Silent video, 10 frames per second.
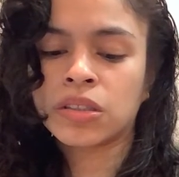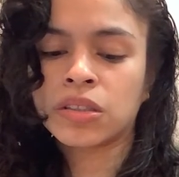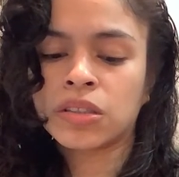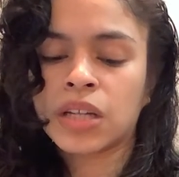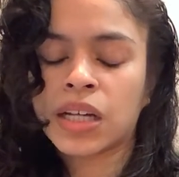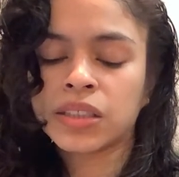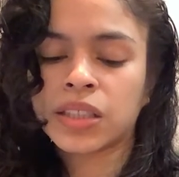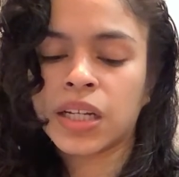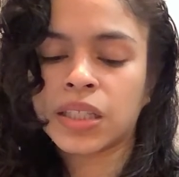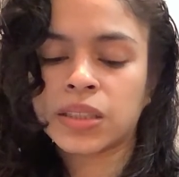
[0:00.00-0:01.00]
Not
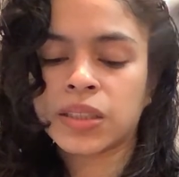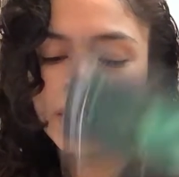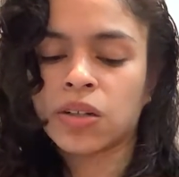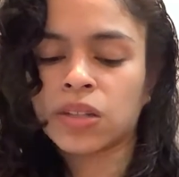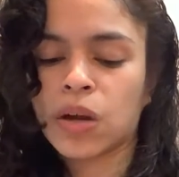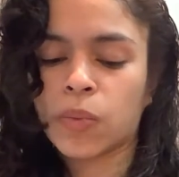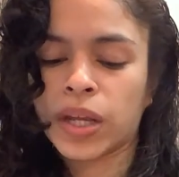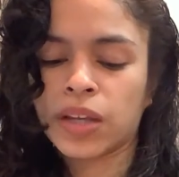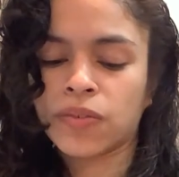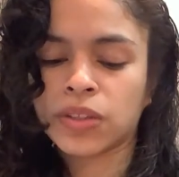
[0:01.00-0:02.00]
sitting still, not
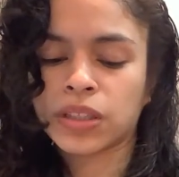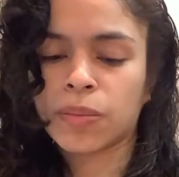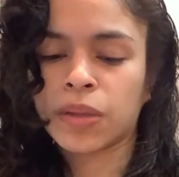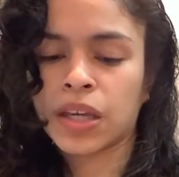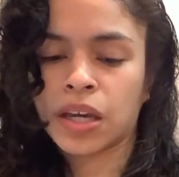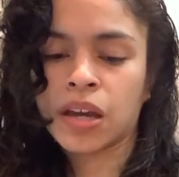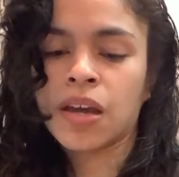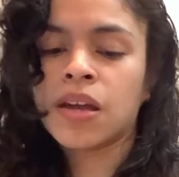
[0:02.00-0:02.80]
waiting for something.